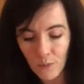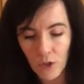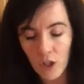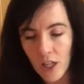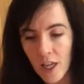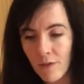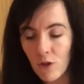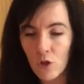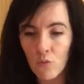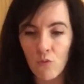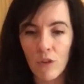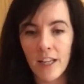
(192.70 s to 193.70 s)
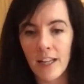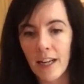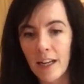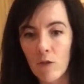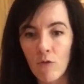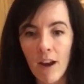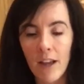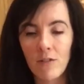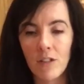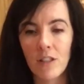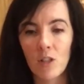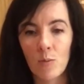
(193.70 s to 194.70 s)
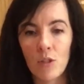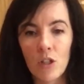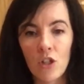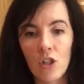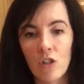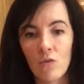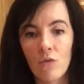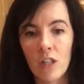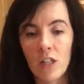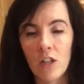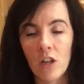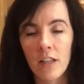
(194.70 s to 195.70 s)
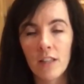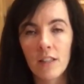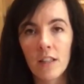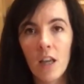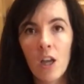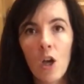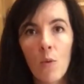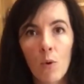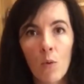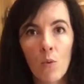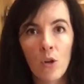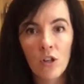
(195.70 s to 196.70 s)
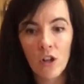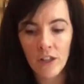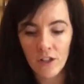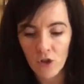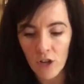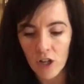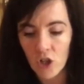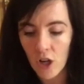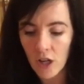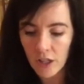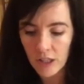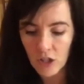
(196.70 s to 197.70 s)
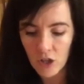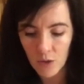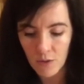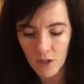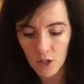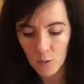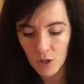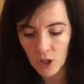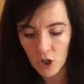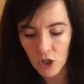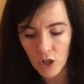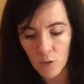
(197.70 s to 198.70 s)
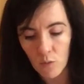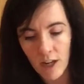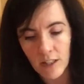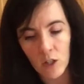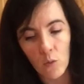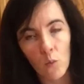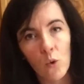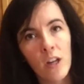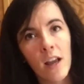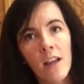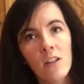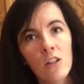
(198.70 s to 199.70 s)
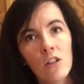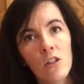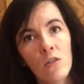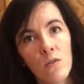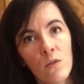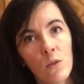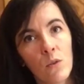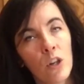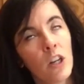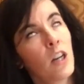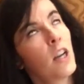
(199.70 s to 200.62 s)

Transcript: even just wriggling around in this position is really nice. But one nice stretch I like to do in this position is resting one hand onto the floor